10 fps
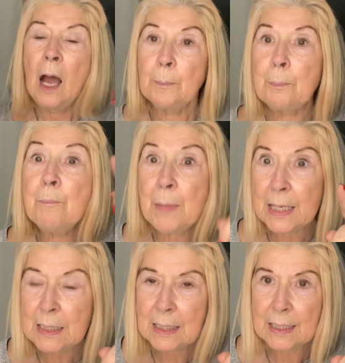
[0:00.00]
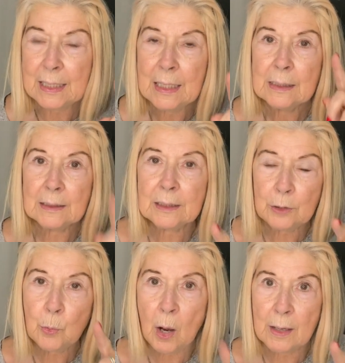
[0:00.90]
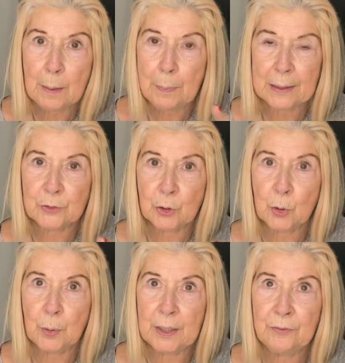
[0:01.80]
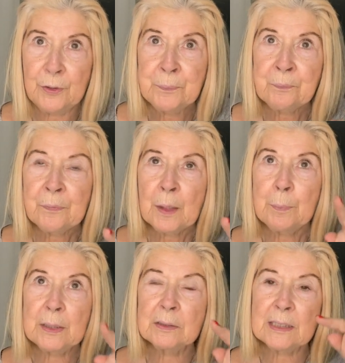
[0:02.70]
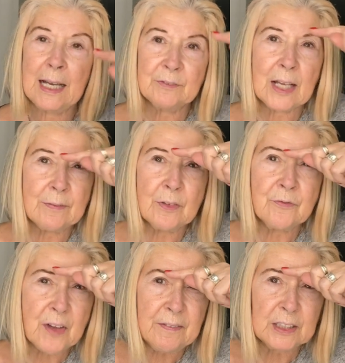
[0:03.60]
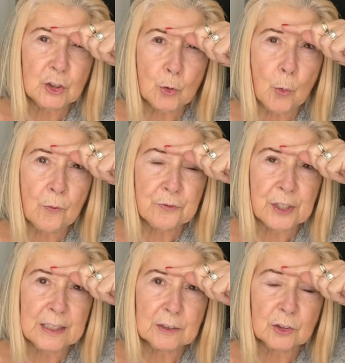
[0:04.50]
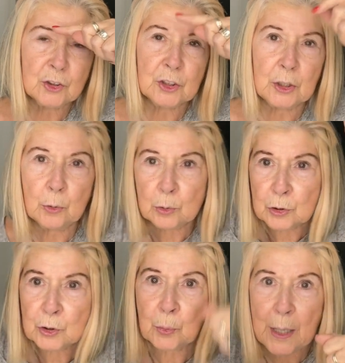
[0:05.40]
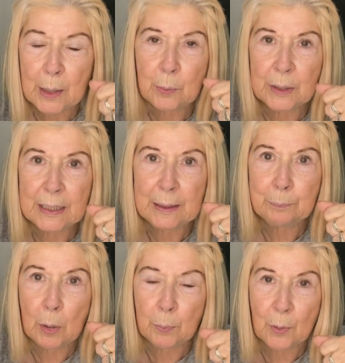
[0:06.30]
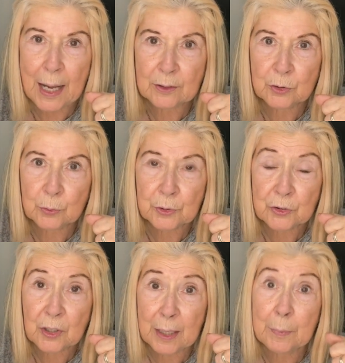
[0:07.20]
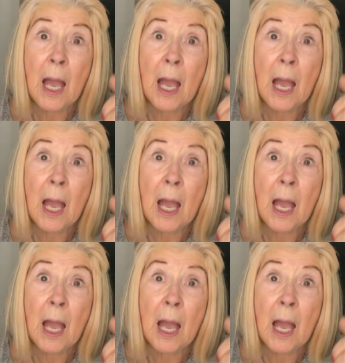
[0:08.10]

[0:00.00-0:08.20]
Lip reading: Mainly, and I'll tell you why I'm back to the quiff, because I have to have a very short fringe in order to wear woolly bobble hats all the time.